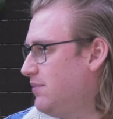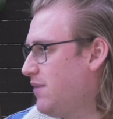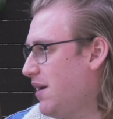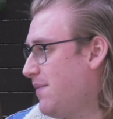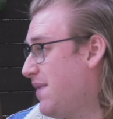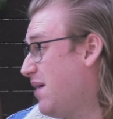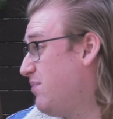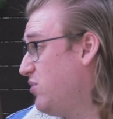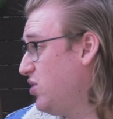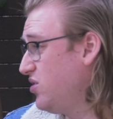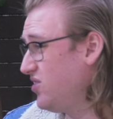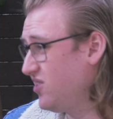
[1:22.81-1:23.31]
My
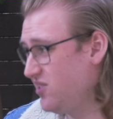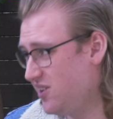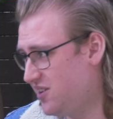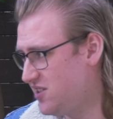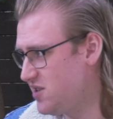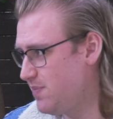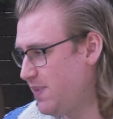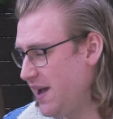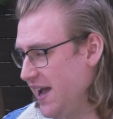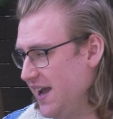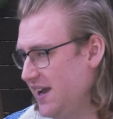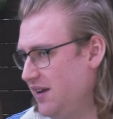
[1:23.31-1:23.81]
mum uses it
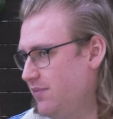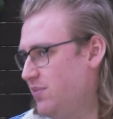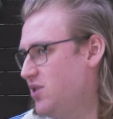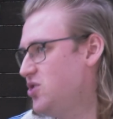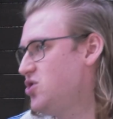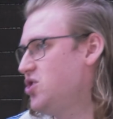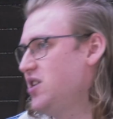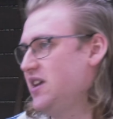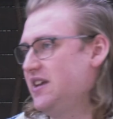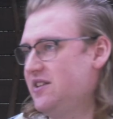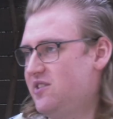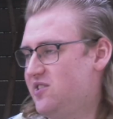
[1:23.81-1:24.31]
to paint, but
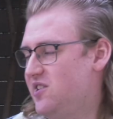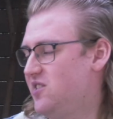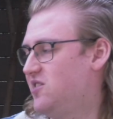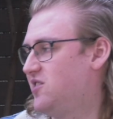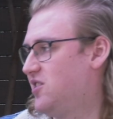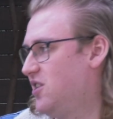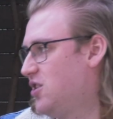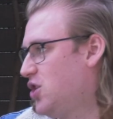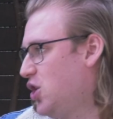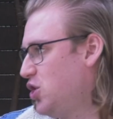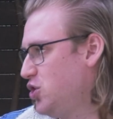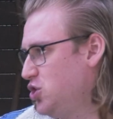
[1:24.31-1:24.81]
she
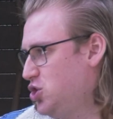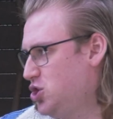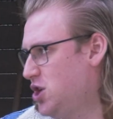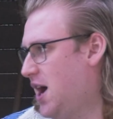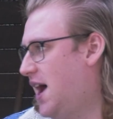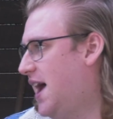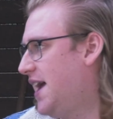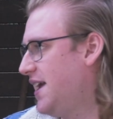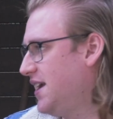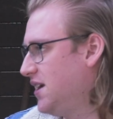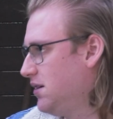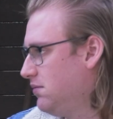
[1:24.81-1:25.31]
insisted on
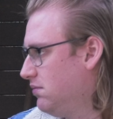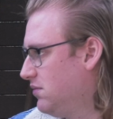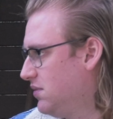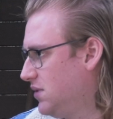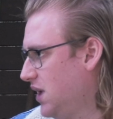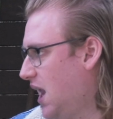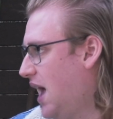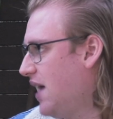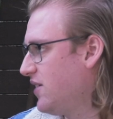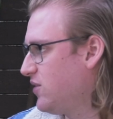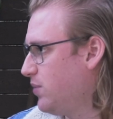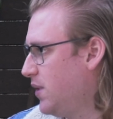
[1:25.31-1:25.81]
giant
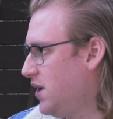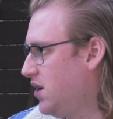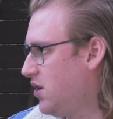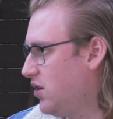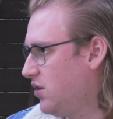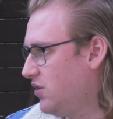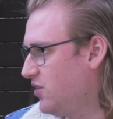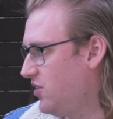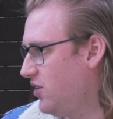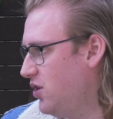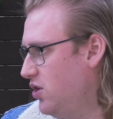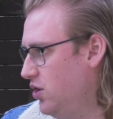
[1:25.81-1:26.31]
glass
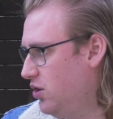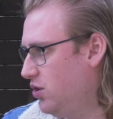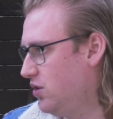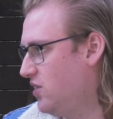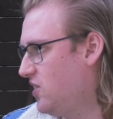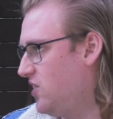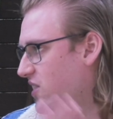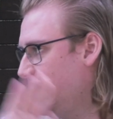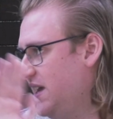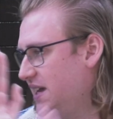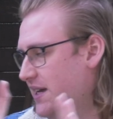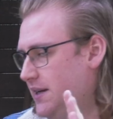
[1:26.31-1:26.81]
windows that you could
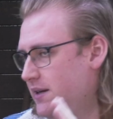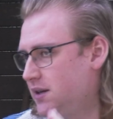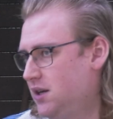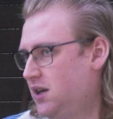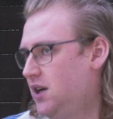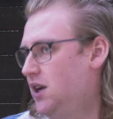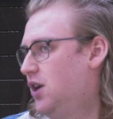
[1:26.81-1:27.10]
see